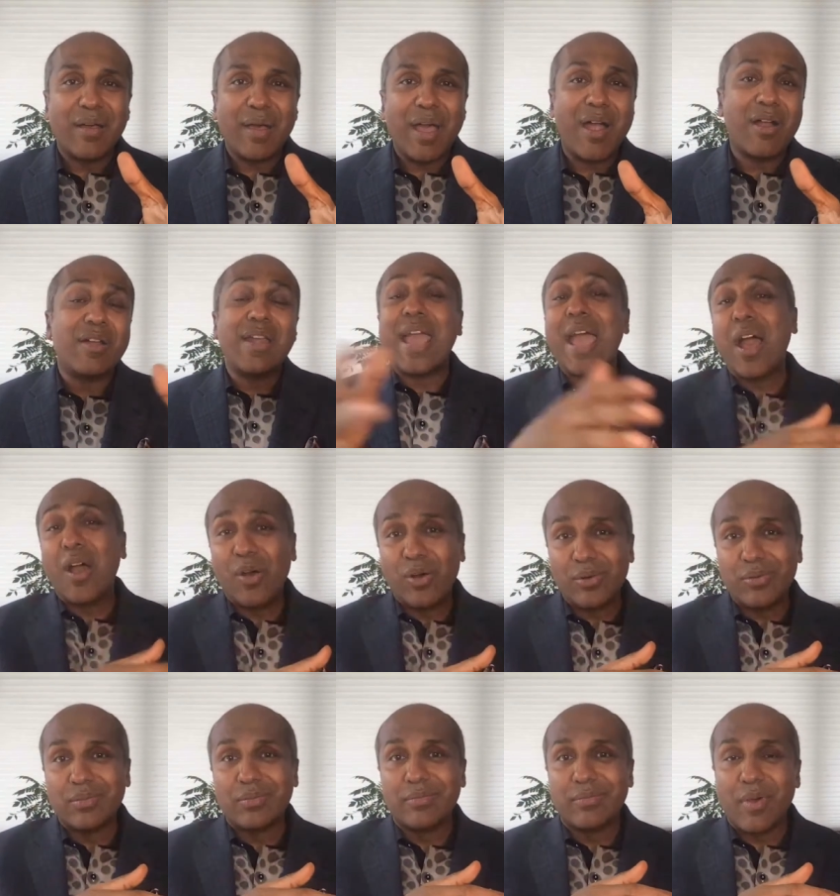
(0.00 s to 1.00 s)
are
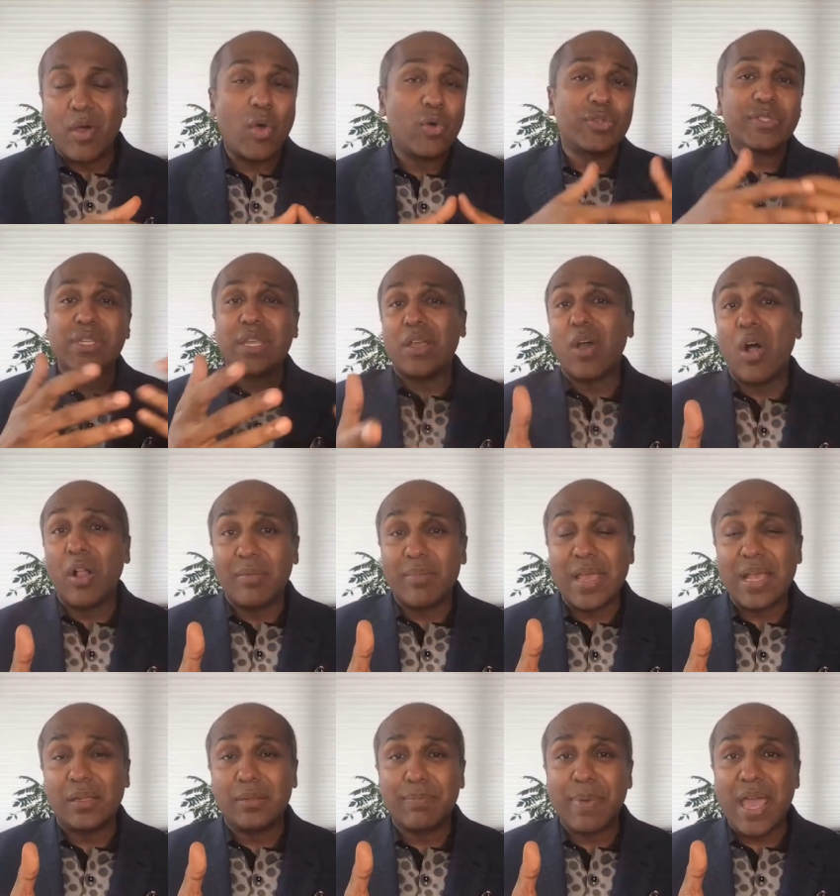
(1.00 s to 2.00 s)
now hosting
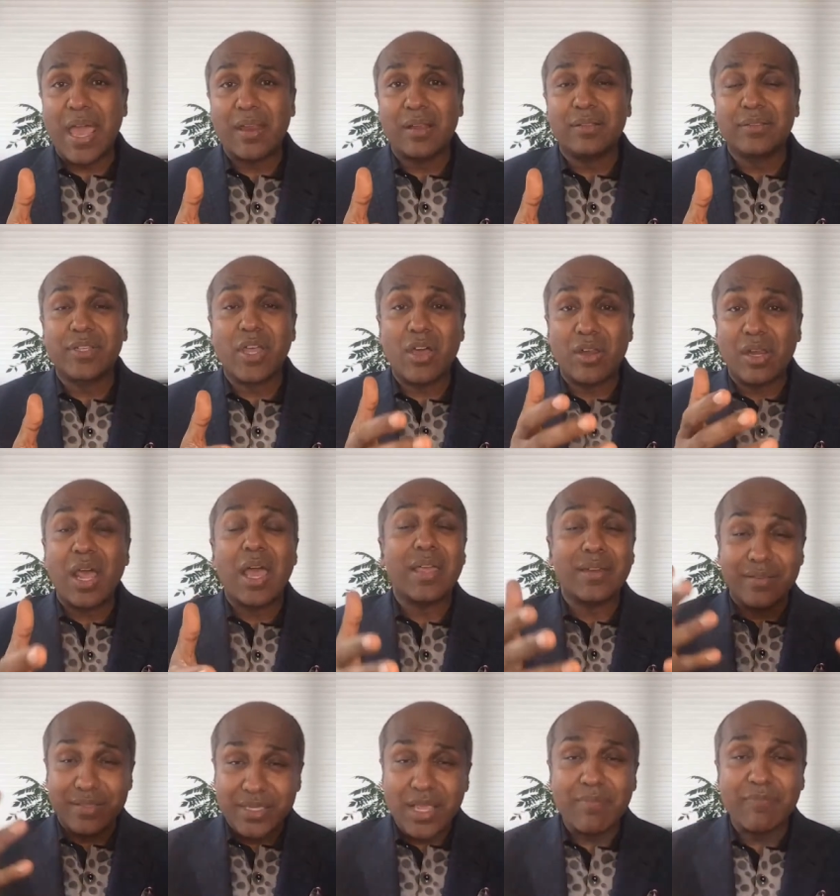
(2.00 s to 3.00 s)
all-male panels online,
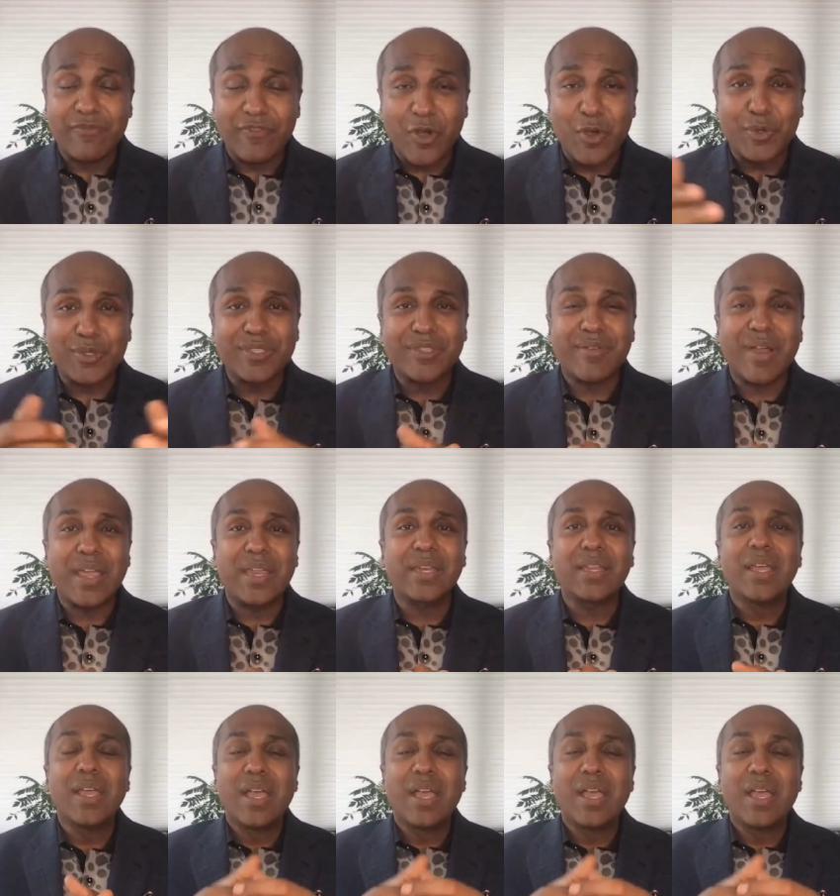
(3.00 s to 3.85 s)
some folks, right?